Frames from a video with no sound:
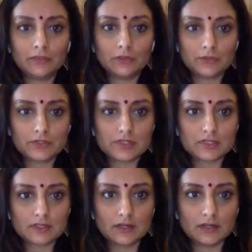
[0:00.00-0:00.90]
those
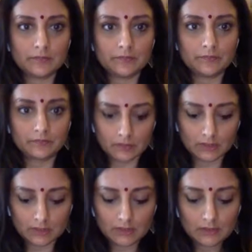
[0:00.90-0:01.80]

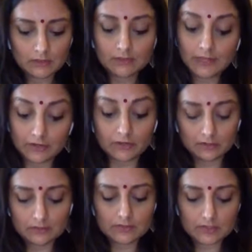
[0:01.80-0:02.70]

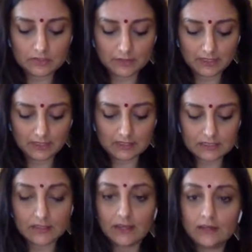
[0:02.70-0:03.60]
later so that we can get to
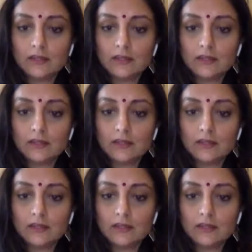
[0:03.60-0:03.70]
that.